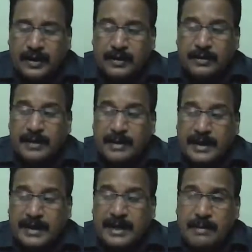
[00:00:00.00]
Your
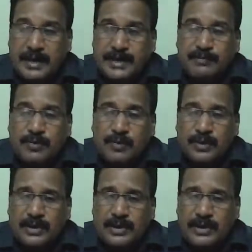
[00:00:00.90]
remaining elements put
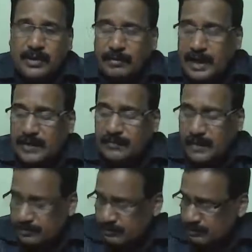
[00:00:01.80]
in the determinant
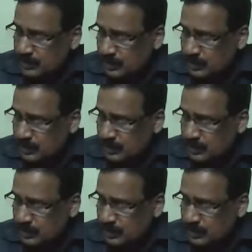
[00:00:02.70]
form.